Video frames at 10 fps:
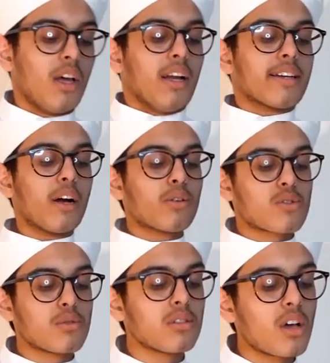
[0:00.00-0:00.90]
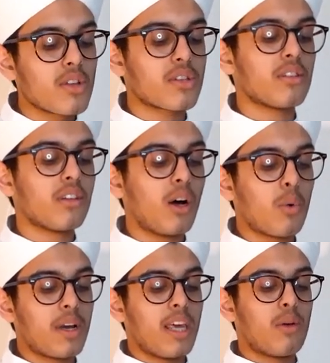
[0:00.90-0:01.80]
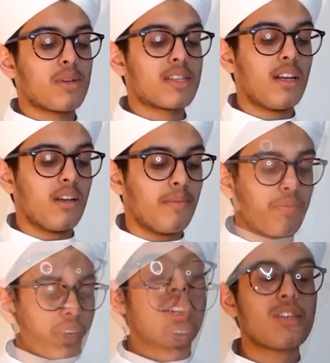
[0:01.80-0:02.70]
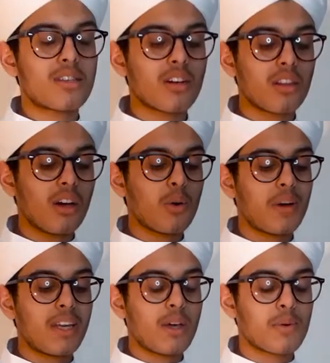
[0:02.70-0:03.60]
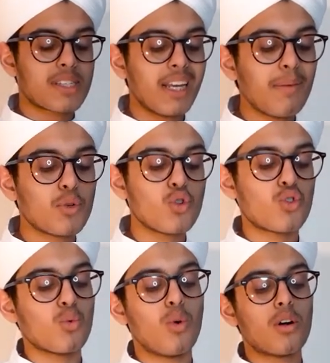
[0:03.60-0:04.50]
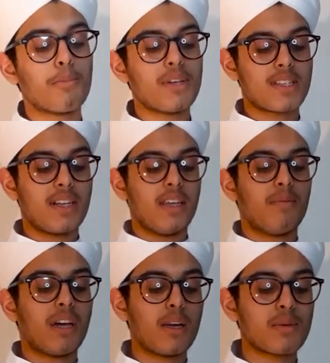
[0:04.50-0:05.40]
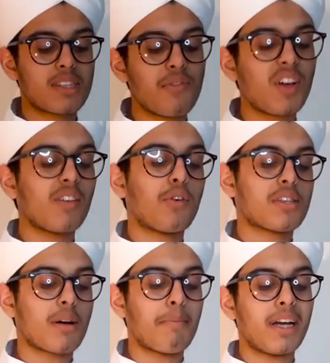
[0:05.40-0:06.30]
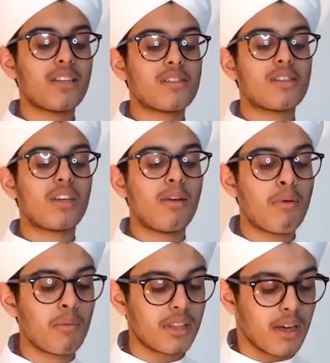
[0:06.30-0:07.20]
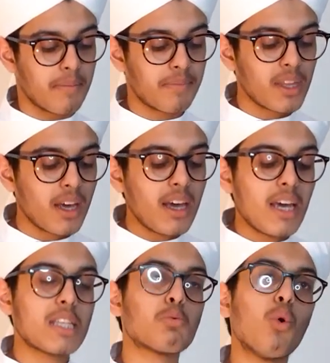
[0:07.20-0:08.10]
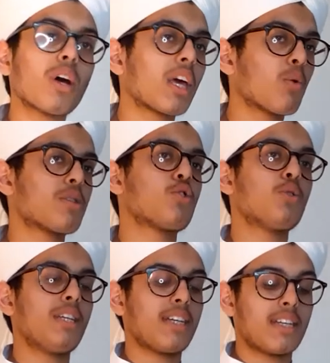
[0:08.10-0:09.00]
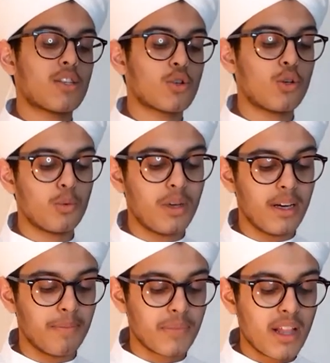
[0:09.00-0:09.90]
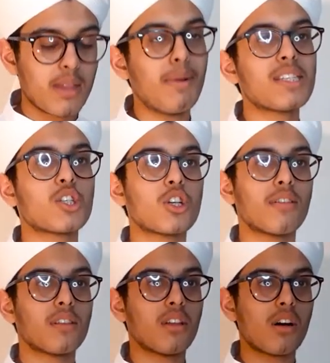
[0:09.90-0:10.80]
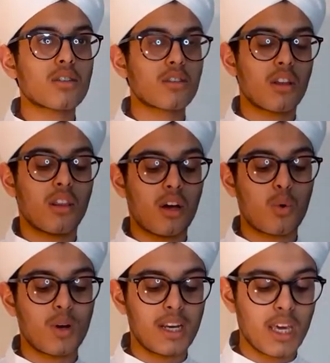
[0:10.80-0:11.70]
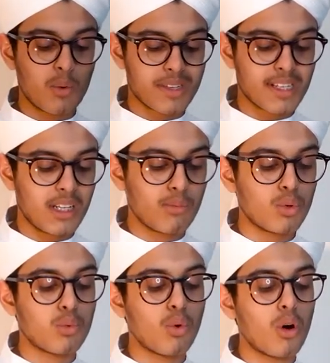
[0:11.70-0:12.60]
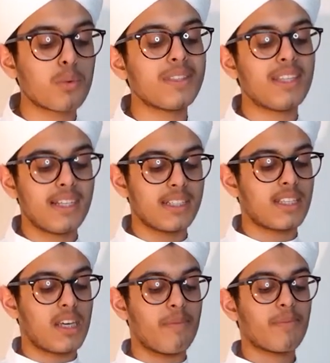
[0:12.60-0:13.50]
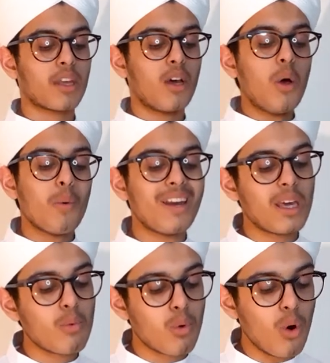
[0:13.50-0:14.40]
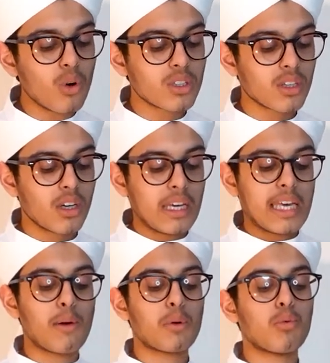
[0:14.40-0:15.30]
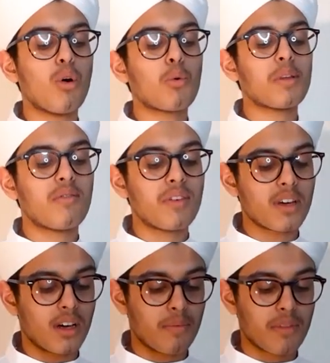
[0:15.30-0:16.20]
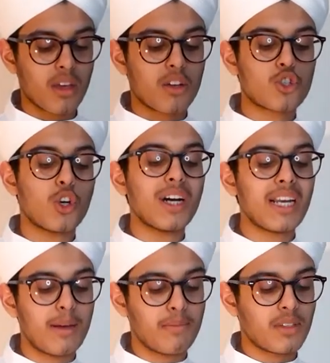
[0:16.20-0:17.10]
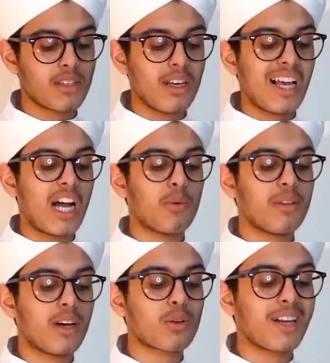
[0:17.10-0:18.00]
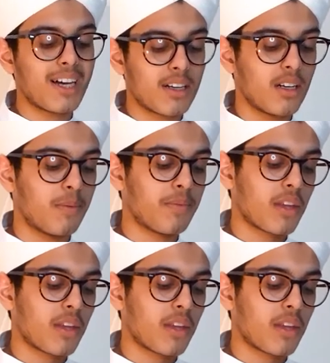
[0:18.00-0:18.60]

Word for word: Now Rasulullah sallallahu alayhi wasallam, he sallallahu alayhi wasallam used to walk briskly and it was difficult for his companions to keep up with him. His walking was unique in its own way. The Messenger of Allah sallallahu alayhi wasallam would walk with dignity. When he walked, he would walk with vigor, strong limbs and without languor.